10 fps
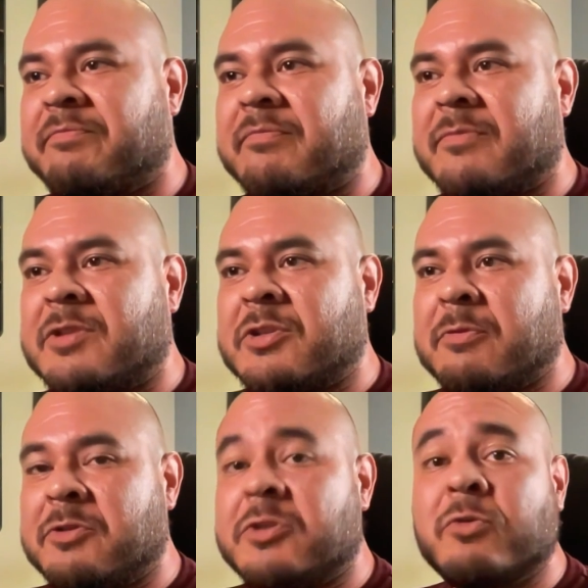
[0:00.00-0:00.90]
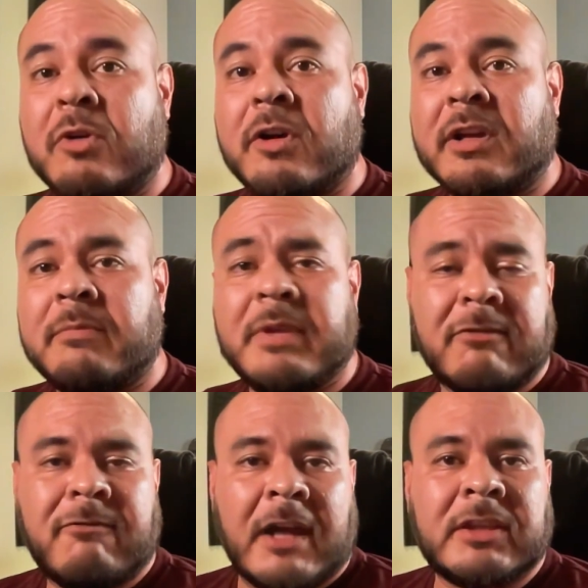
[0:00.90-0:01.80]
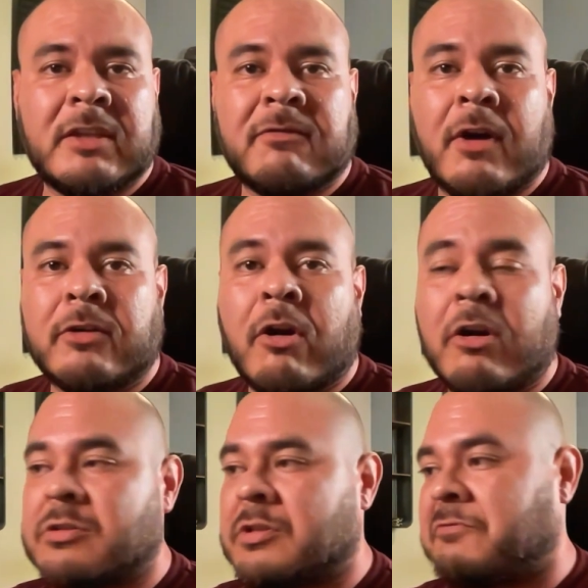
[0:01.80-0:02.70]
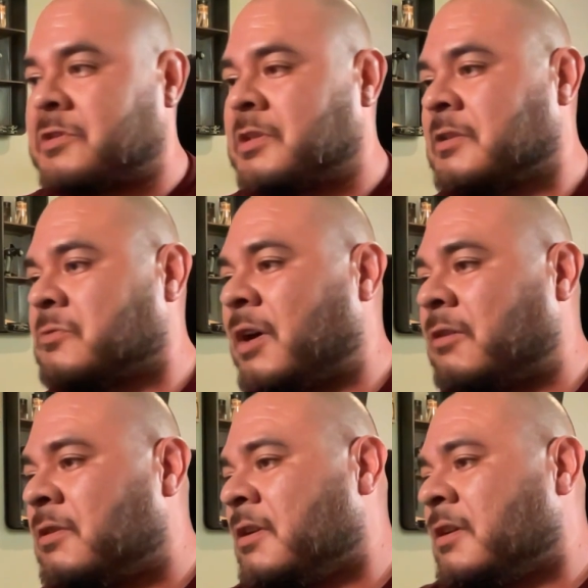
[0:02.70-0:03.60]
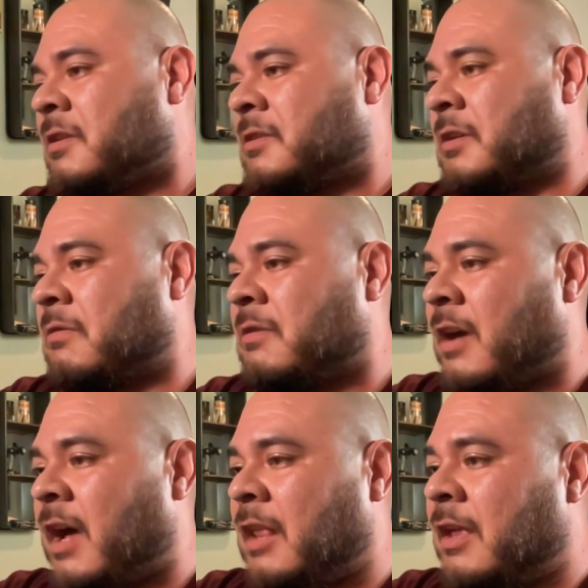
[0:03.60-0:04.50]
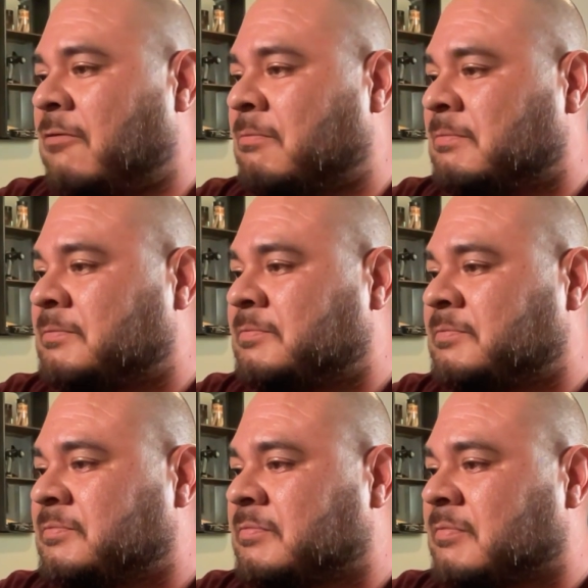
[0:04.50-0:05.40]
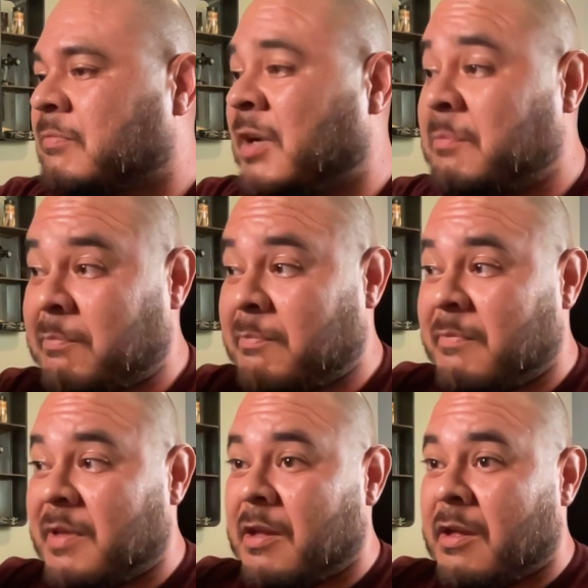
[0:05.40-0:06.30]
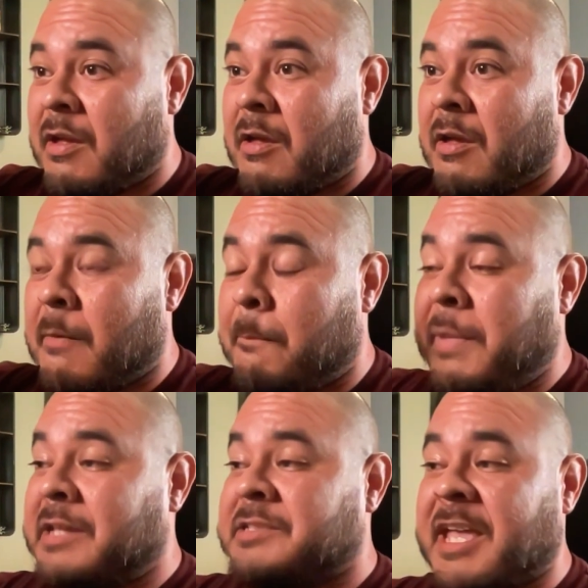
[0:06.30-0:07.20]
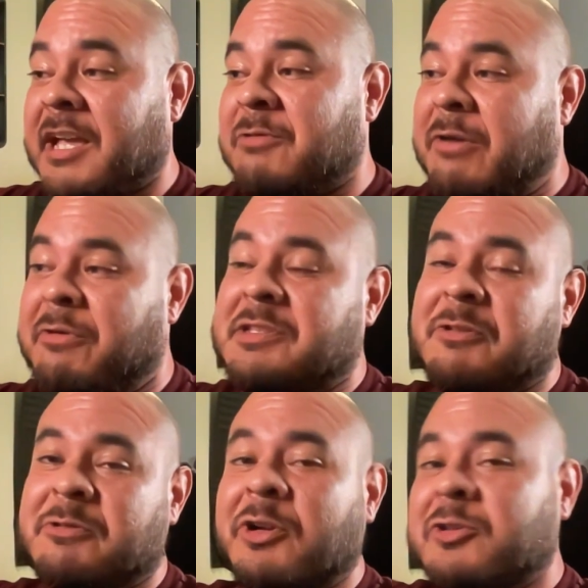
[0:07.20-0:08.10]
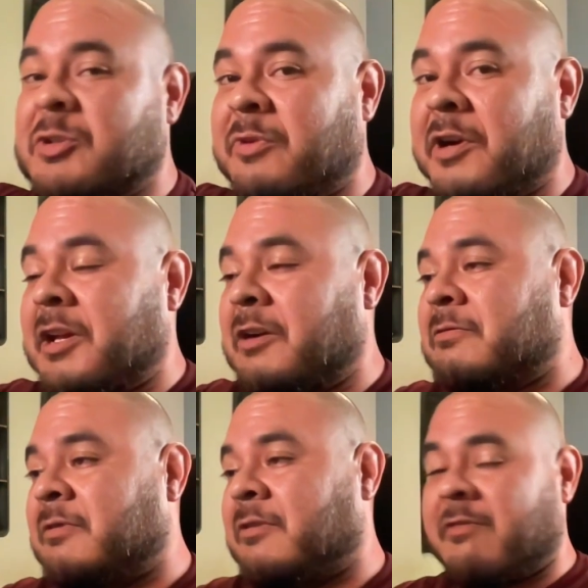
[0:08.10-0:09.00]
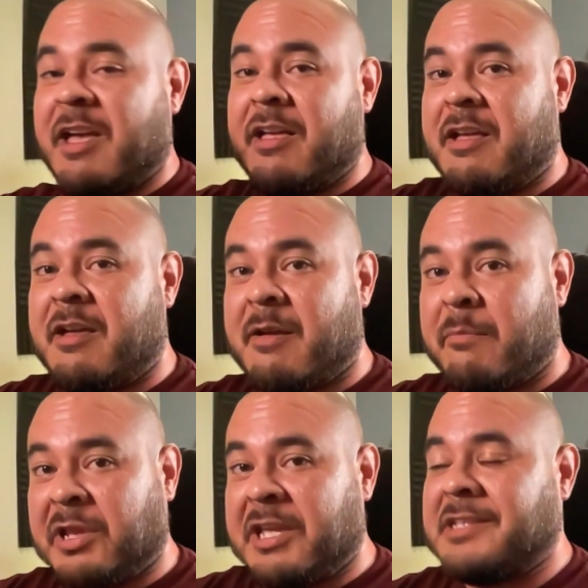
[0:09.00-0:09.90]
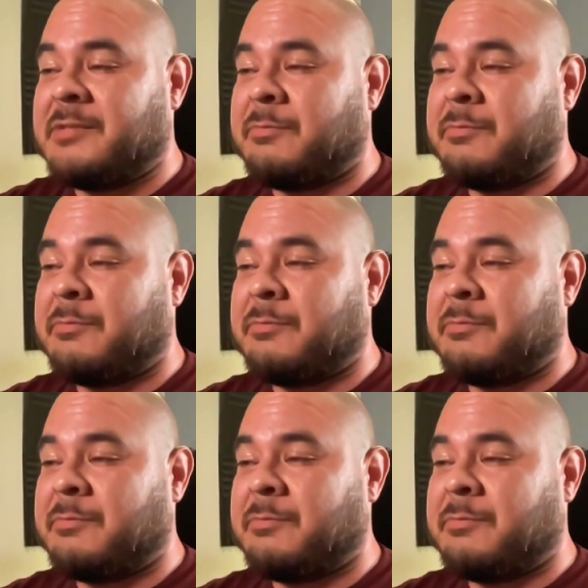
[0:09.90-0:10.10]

to work and be effective on hard surfaces as well. So I love them. But biggest takeaway with Xylitol 2.0, please,